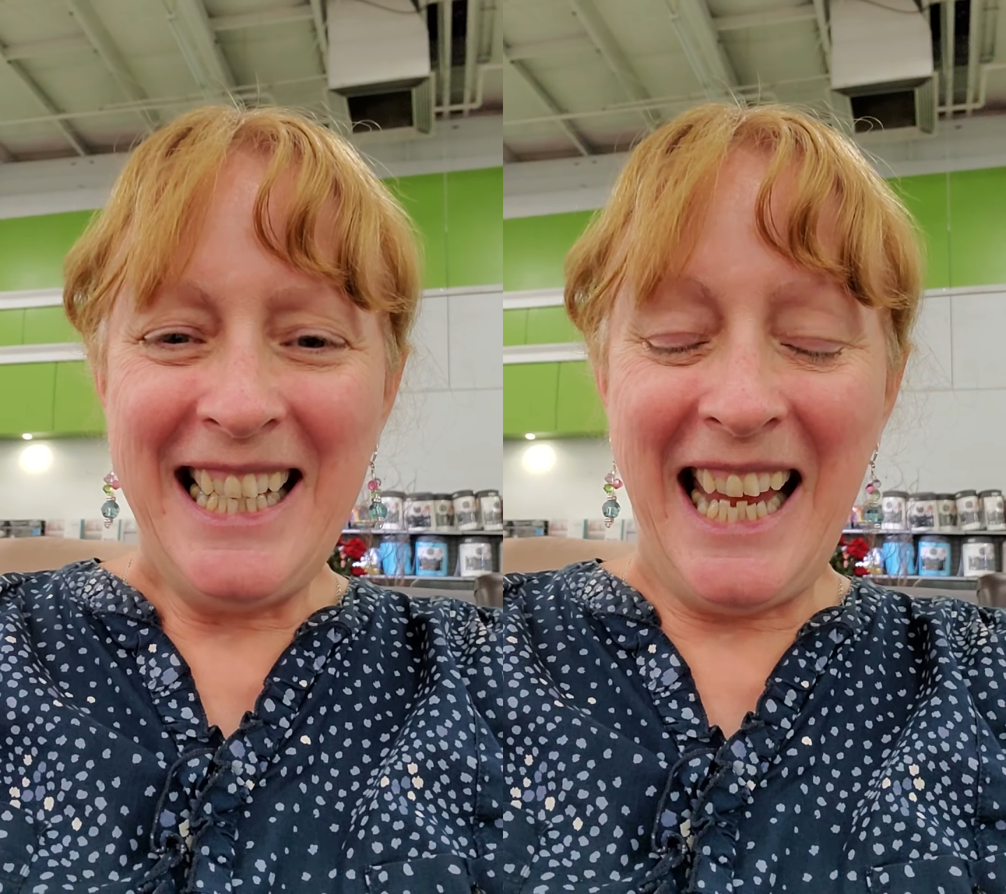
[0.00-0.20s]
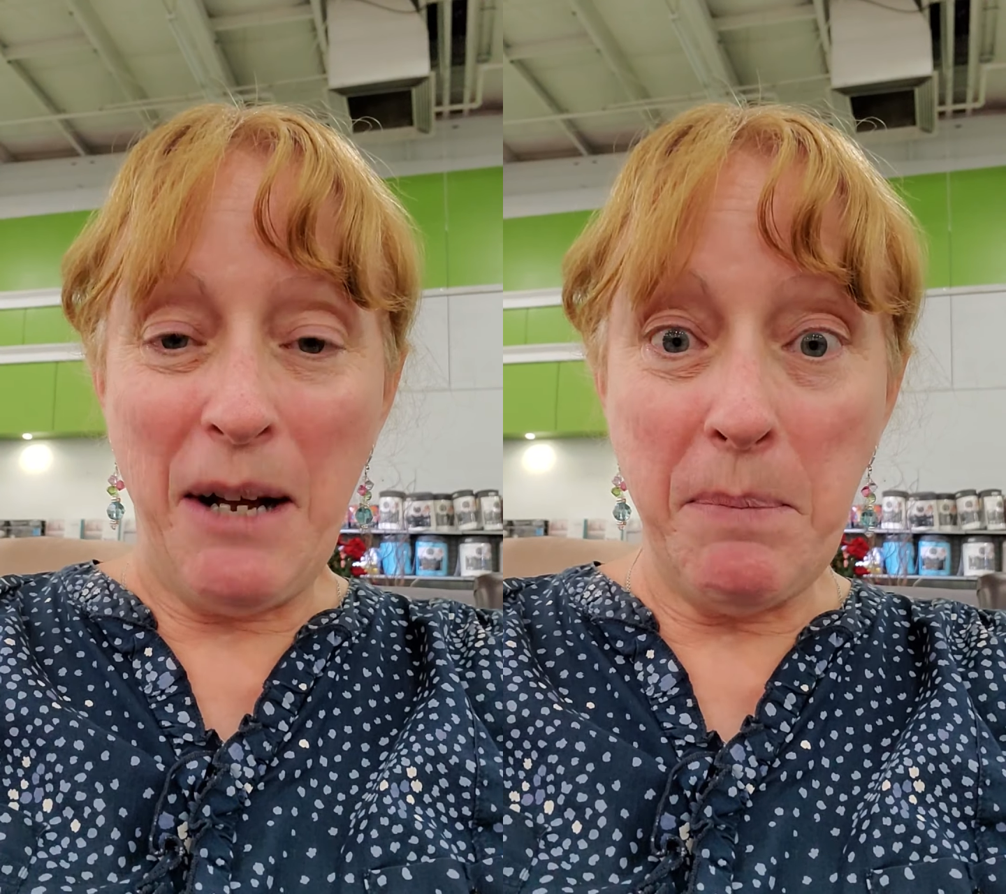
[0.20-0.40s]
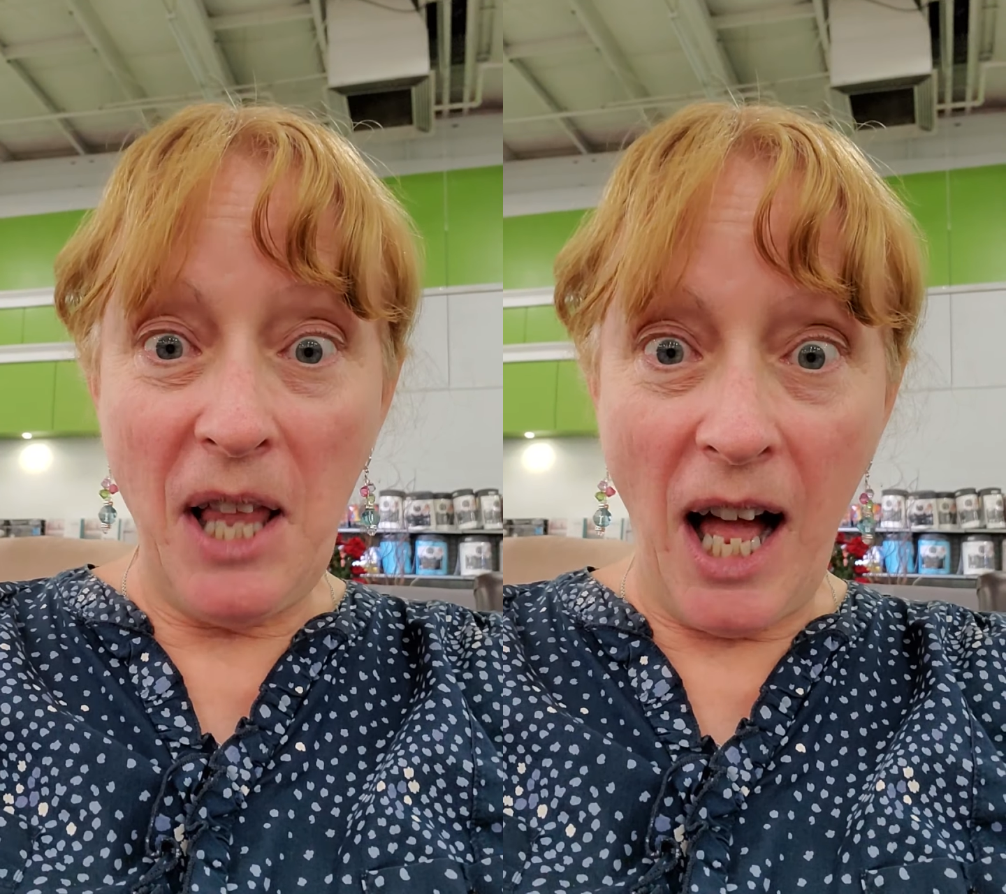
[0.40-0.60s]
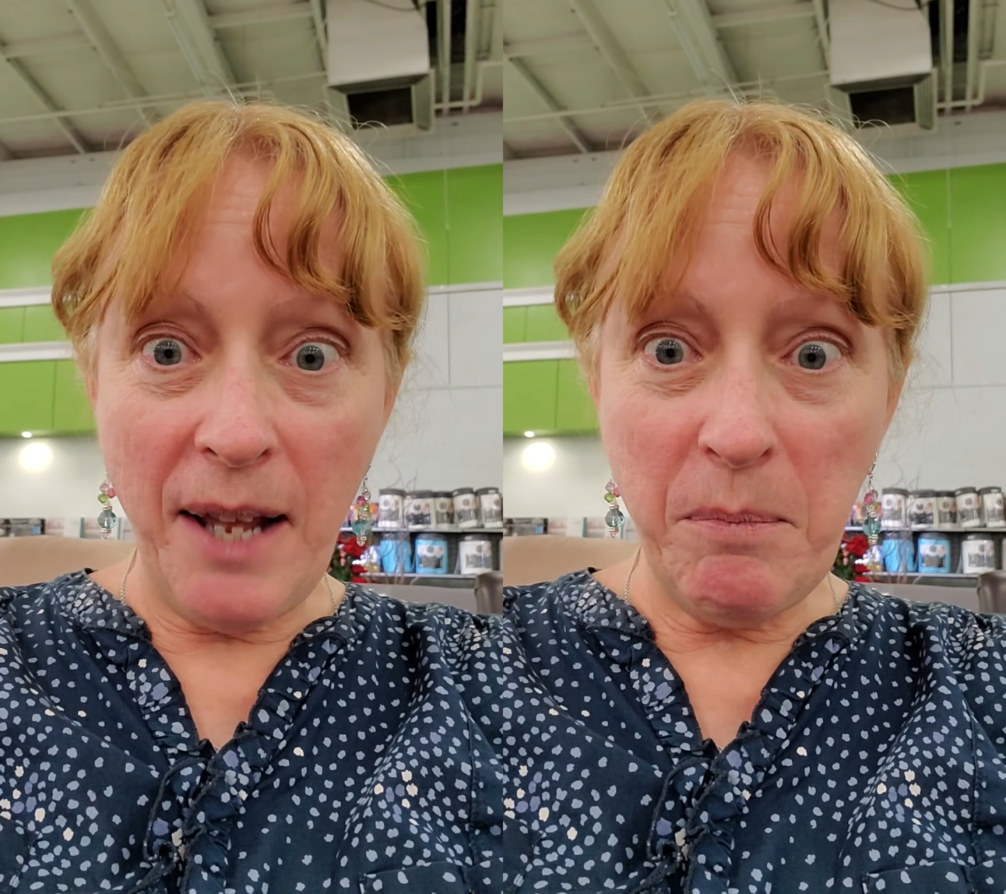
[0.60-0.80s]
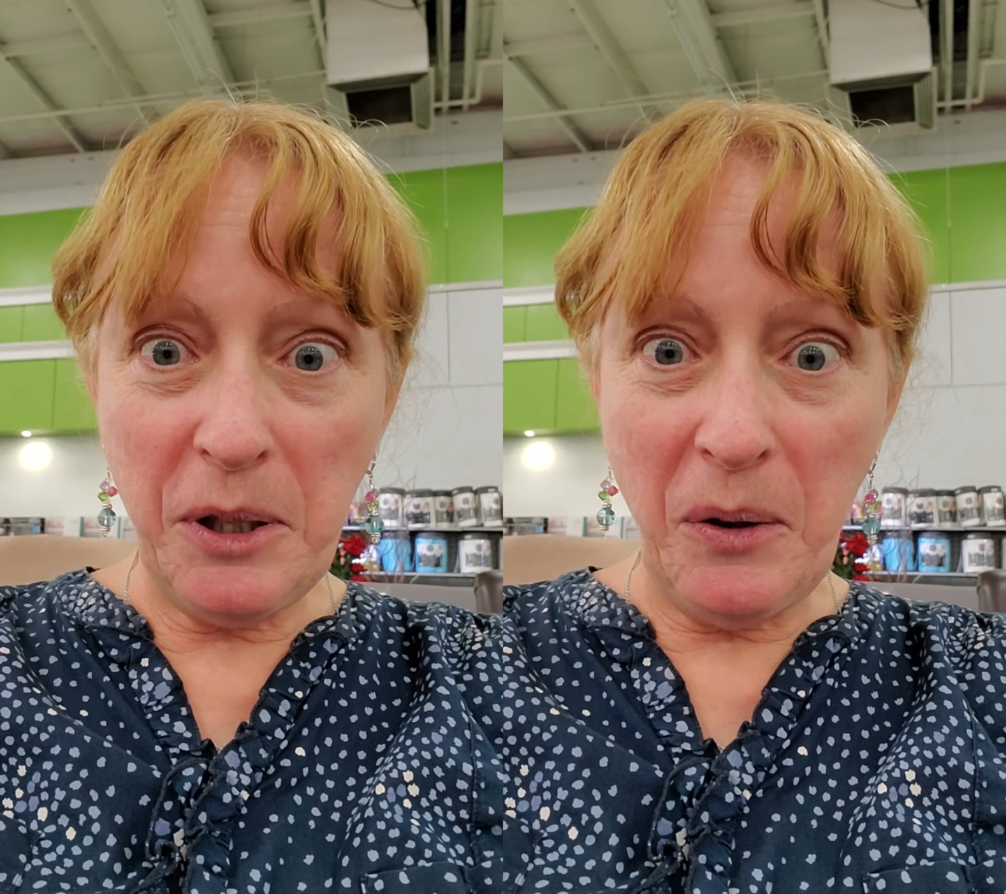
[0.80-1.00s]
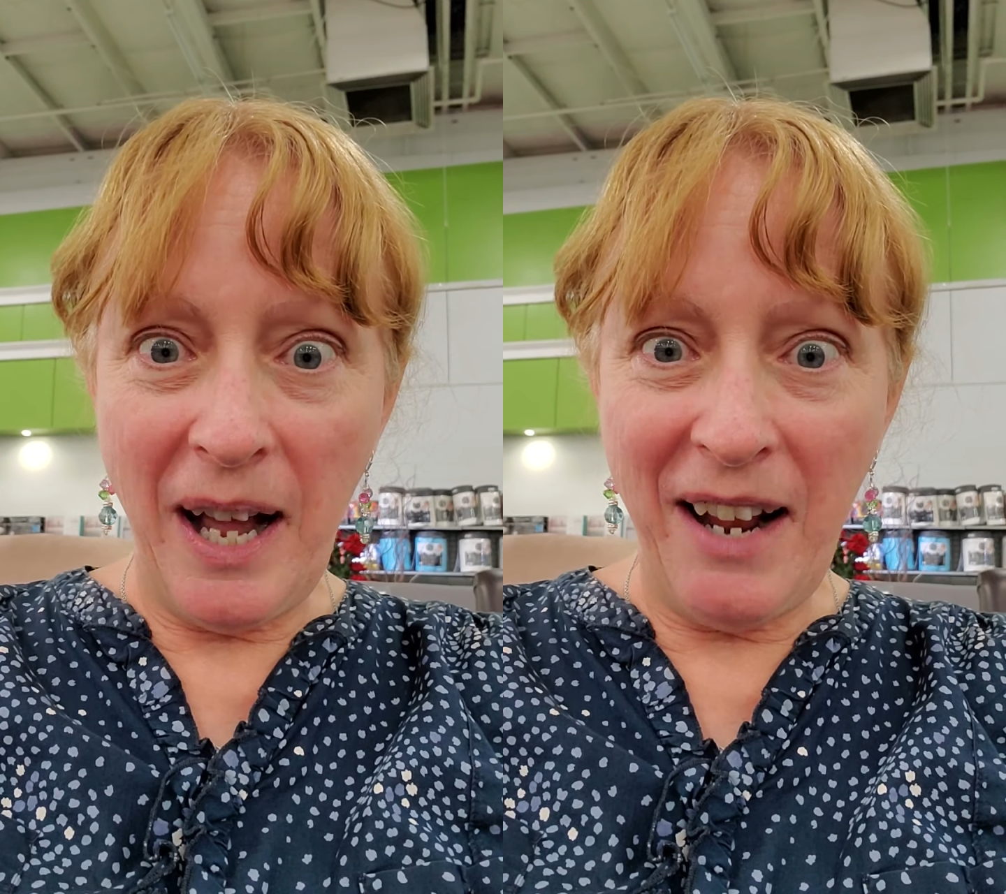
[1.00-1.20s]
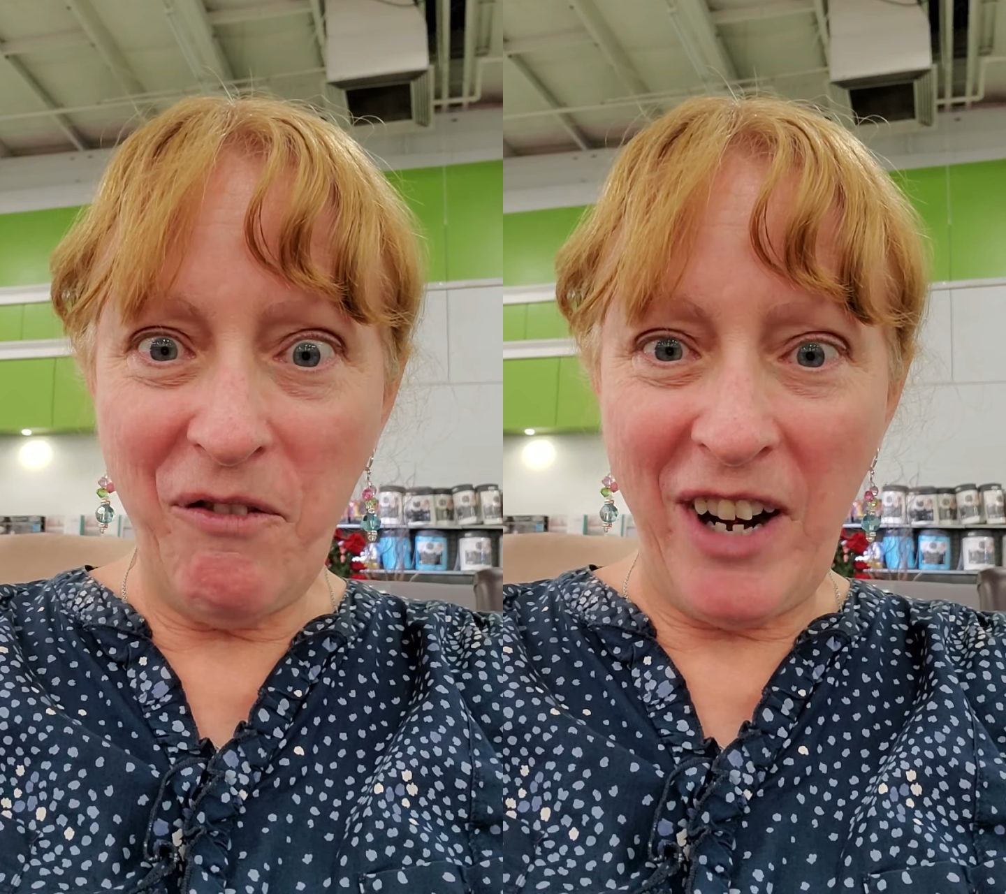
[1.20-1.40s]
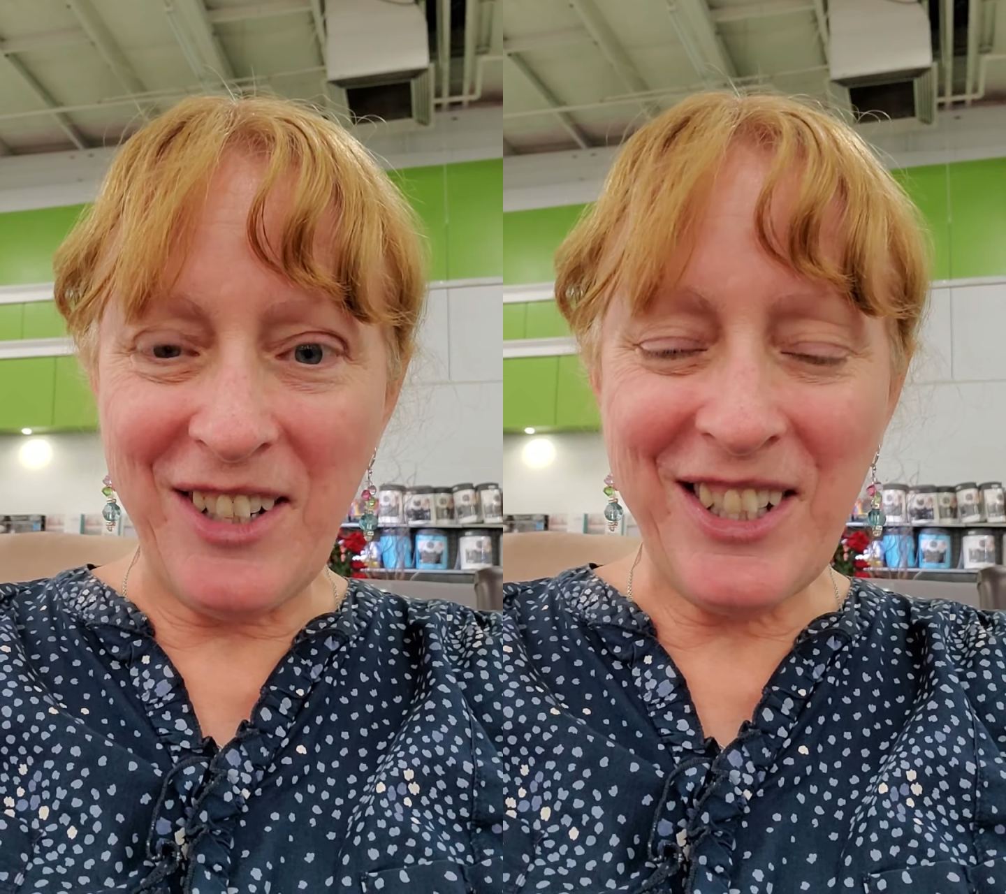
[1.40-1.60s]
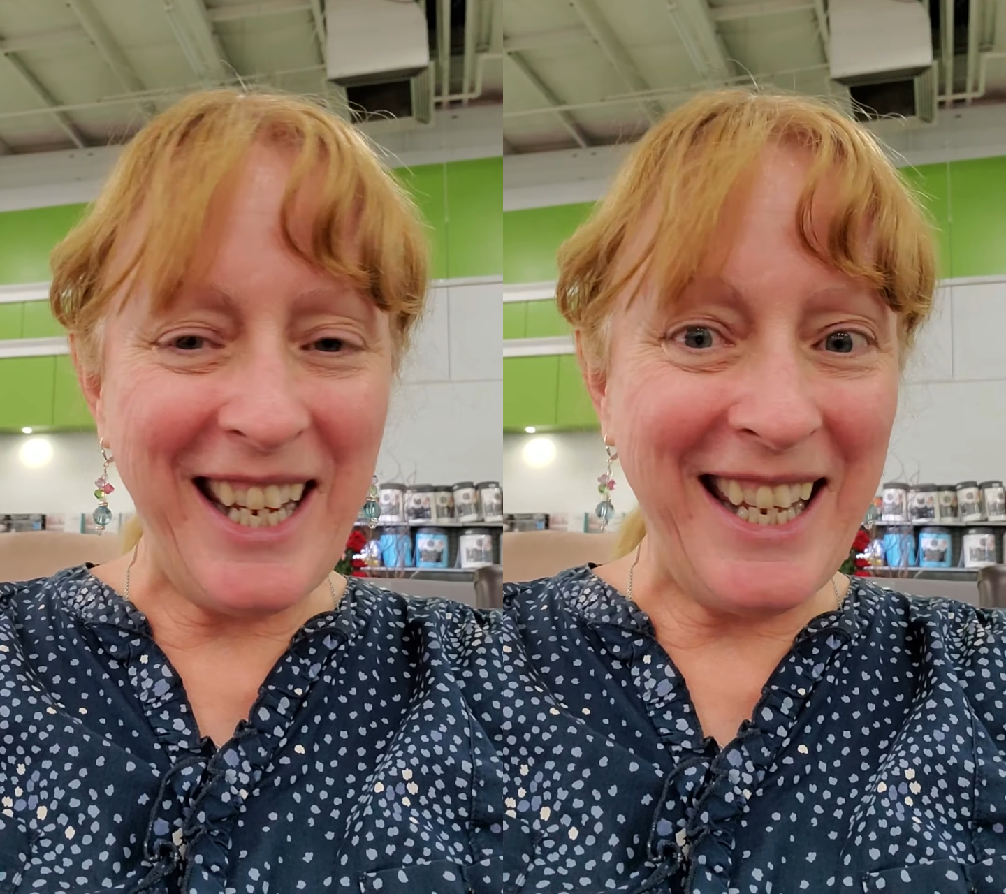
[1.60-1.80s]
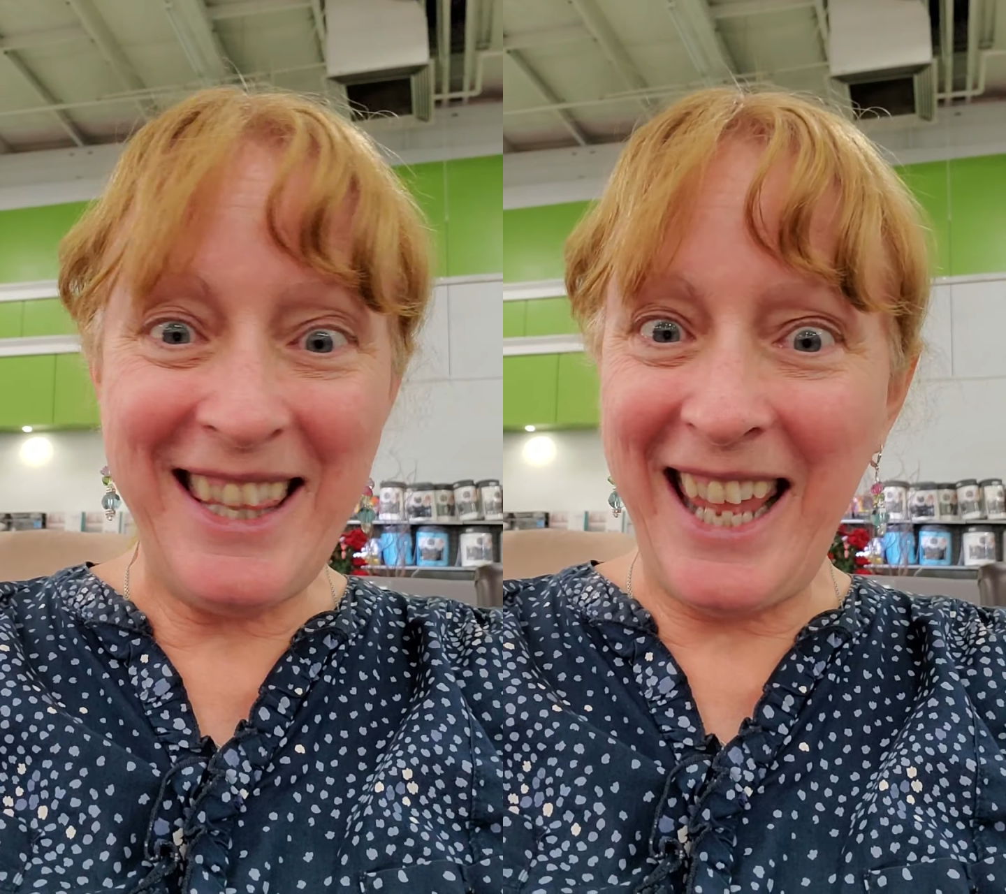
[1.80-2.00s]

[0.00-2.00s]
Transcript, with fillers: Yeah, blonde, blue-eyed, fair-skinned.